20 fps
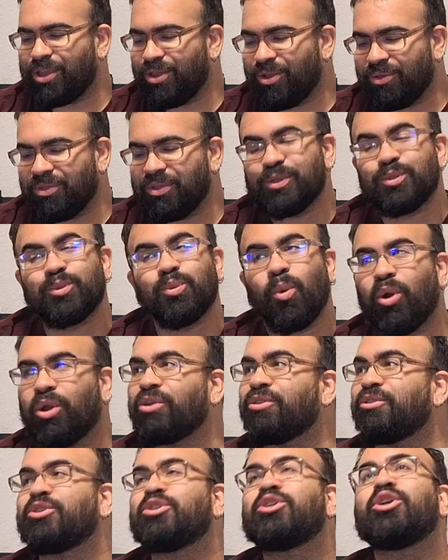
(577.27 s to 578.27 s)
yo, this
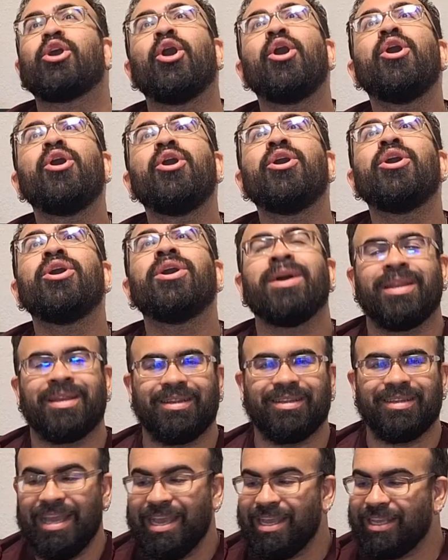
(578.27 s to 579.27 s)
water is good.
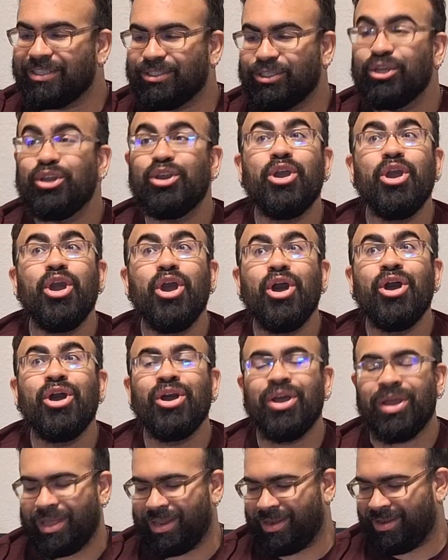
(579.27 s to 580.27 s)
It's
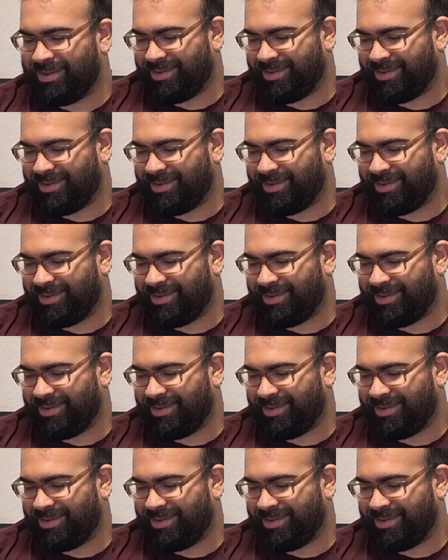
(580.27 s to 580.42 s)
good.